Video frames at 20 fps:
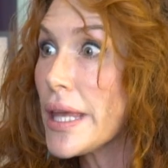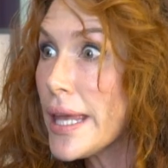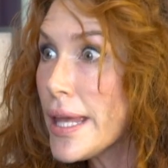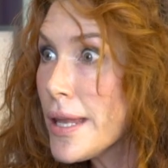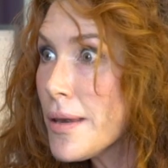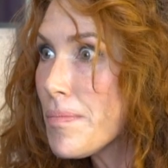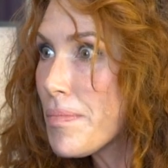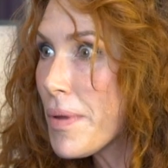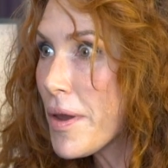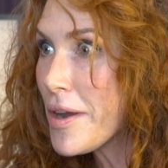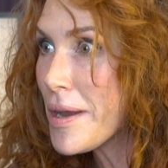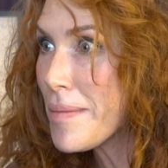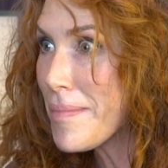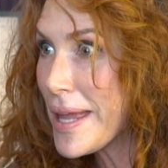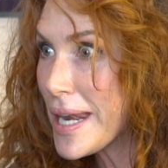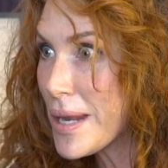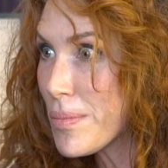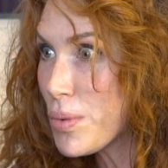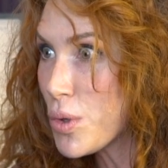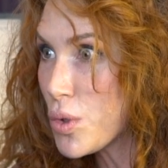in
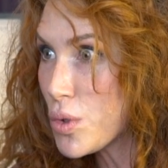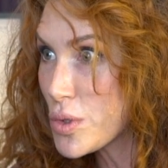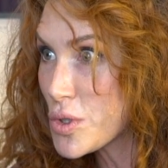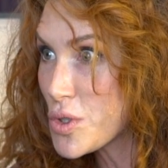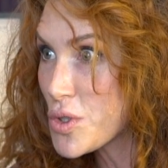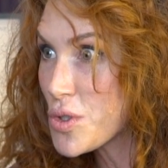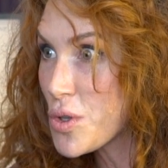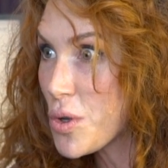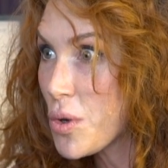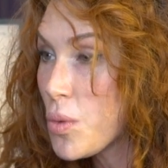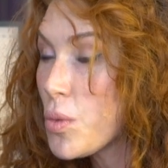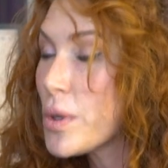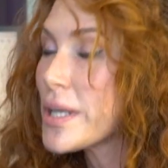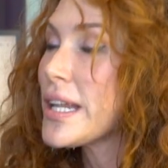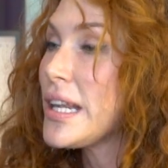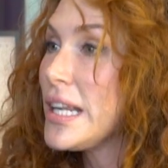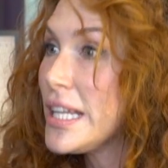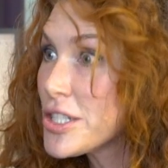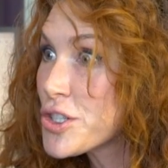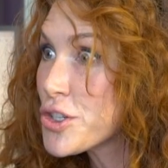perimenopause, what
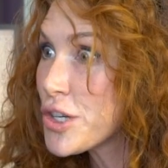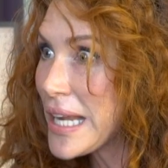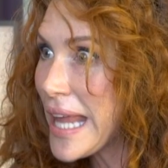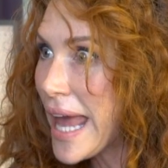literally